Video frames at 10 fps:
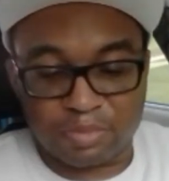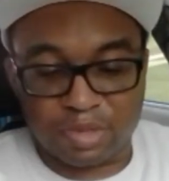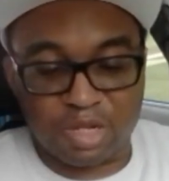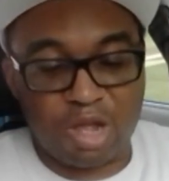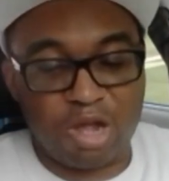
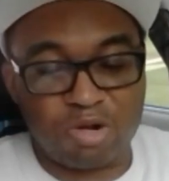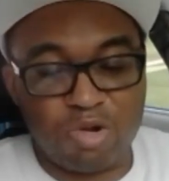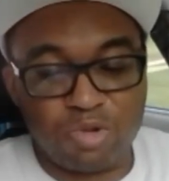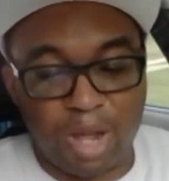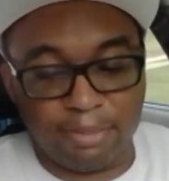They're all
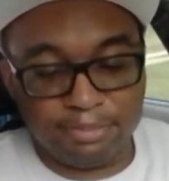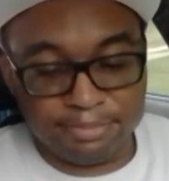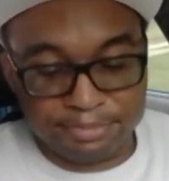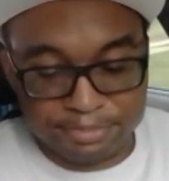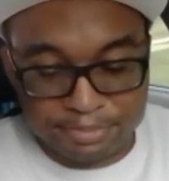grown up.
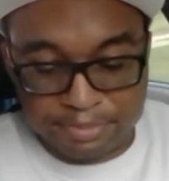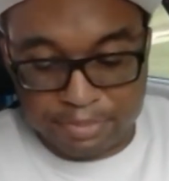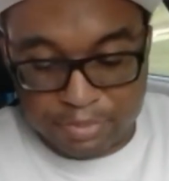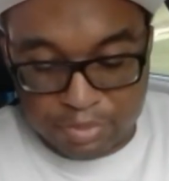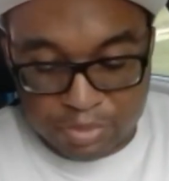
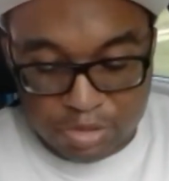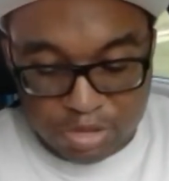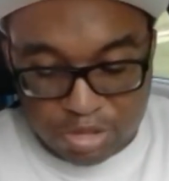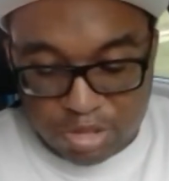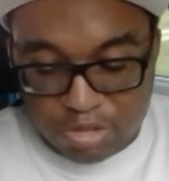
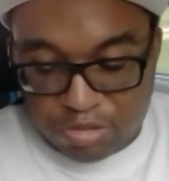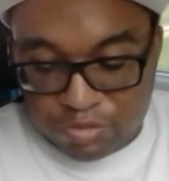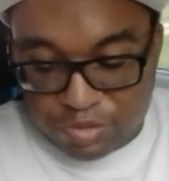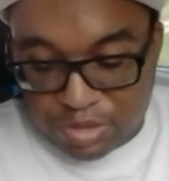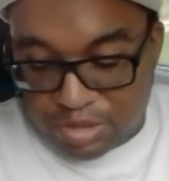
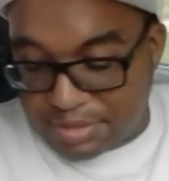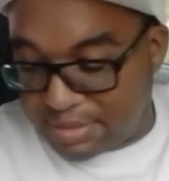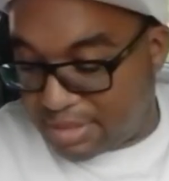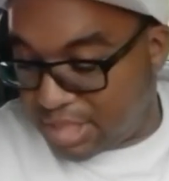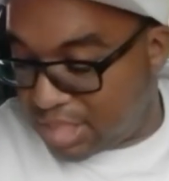So
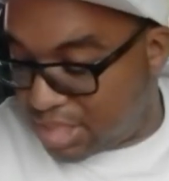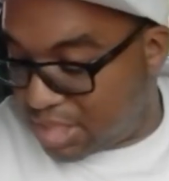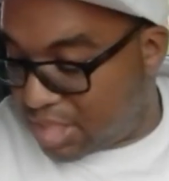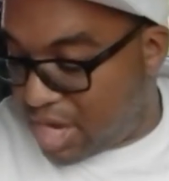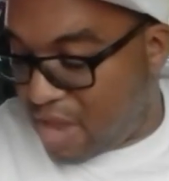
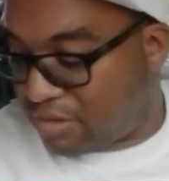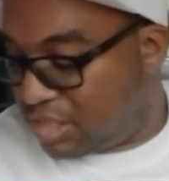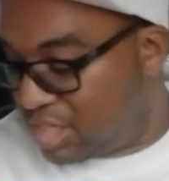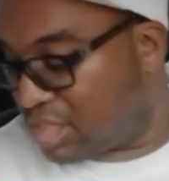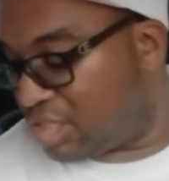after Dizzy